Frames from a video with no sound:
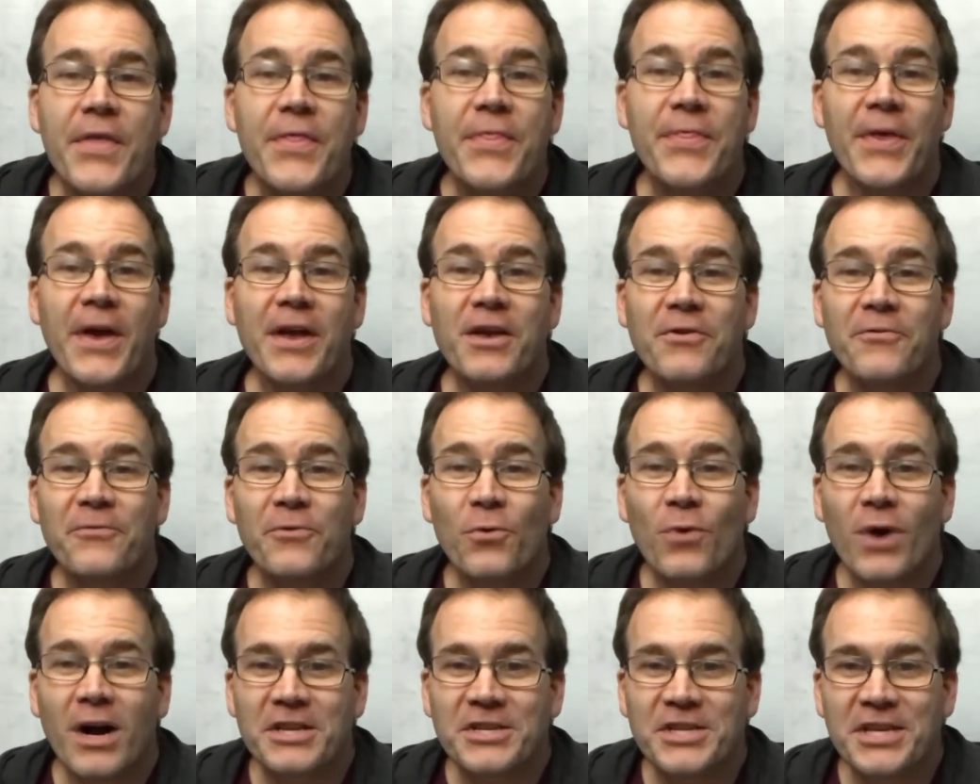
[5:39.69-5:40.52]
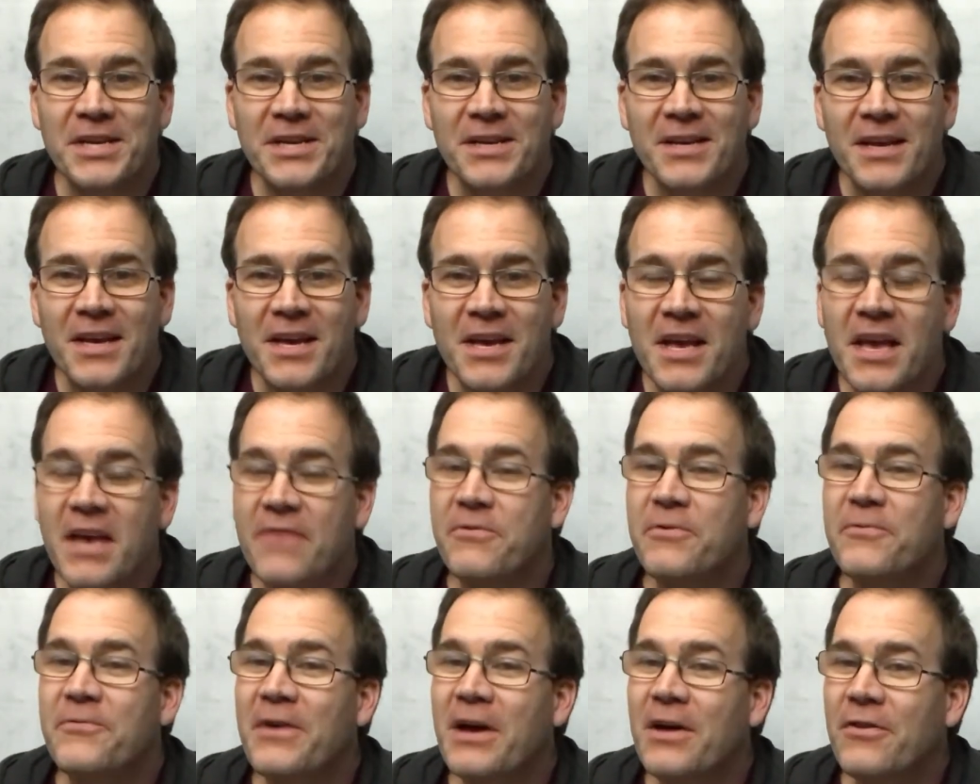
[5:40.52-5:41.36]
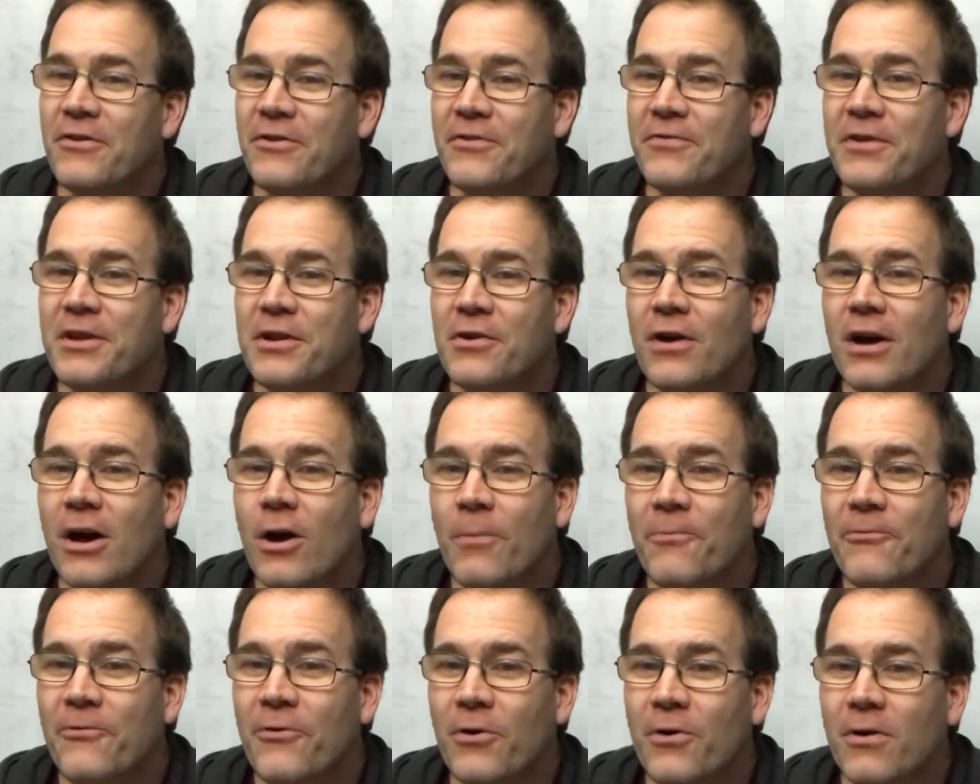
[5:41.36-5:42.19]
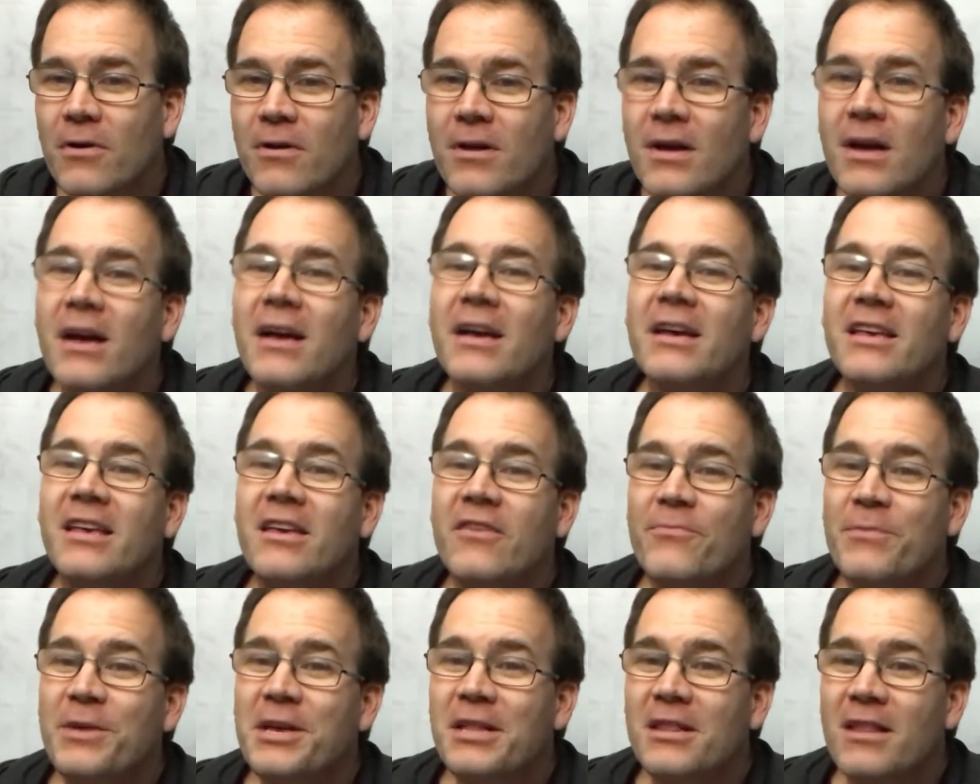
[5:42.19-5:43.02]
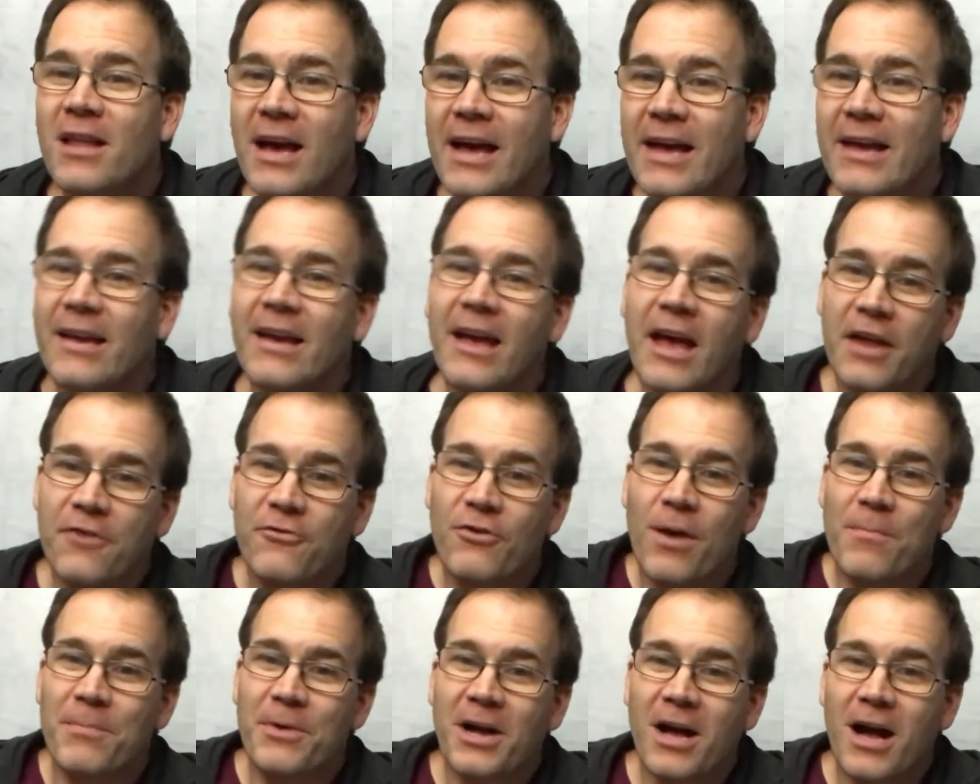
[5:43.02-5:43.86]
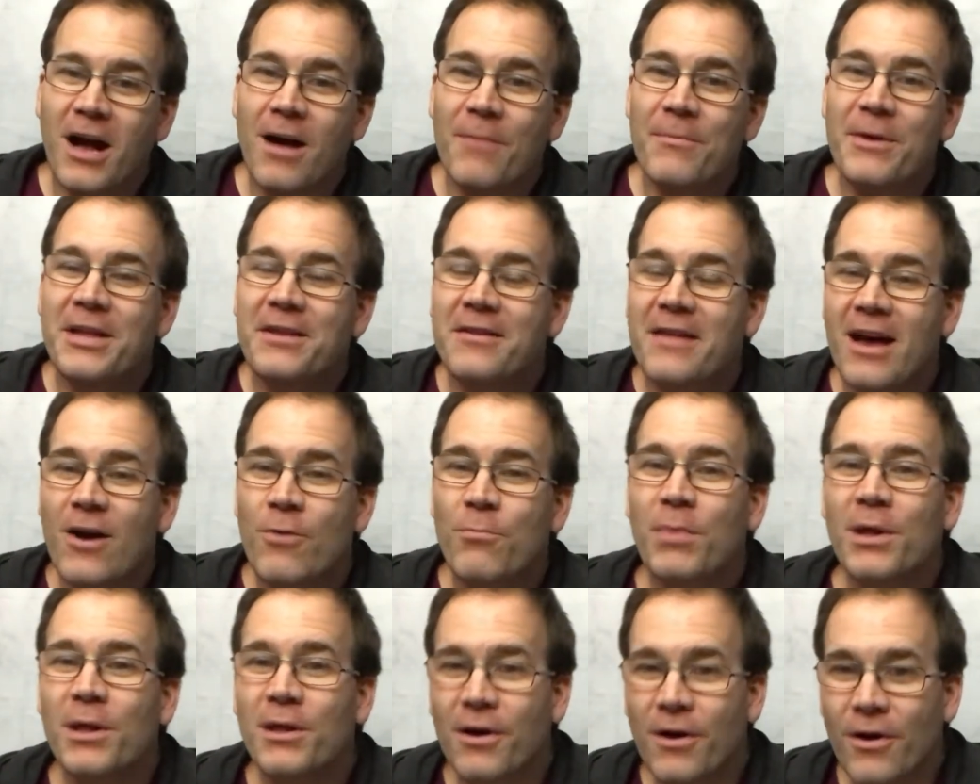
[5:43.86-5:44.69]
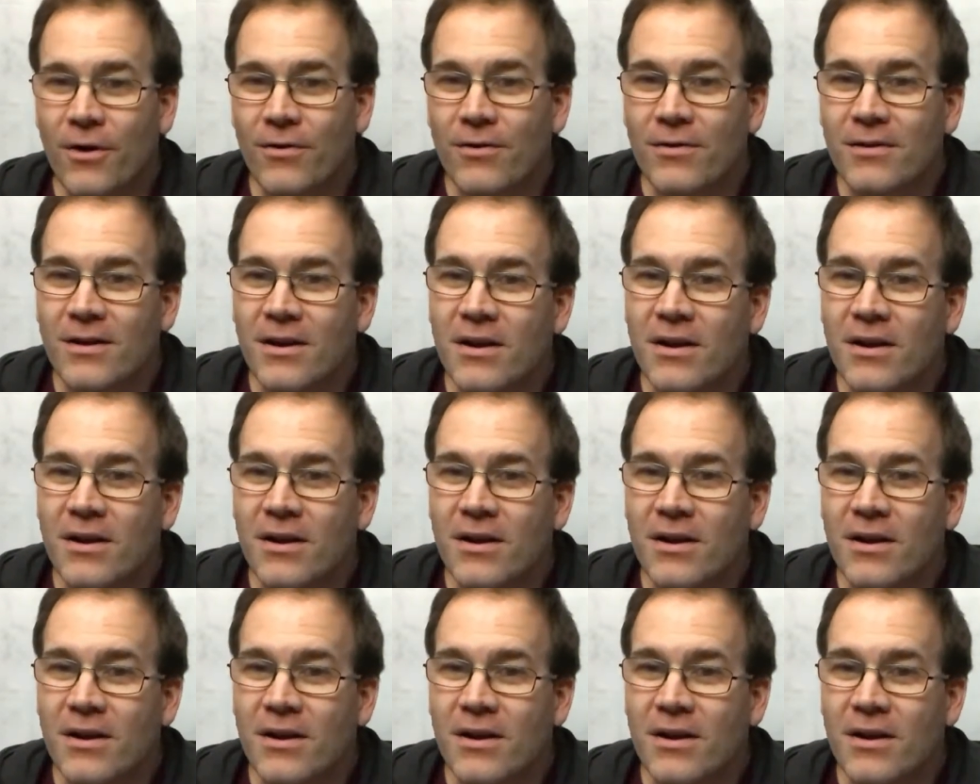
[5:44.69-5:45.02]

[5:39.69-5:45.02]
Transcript: Thank you for watching. If you found this video helpful, give me a like and drop a comment down below.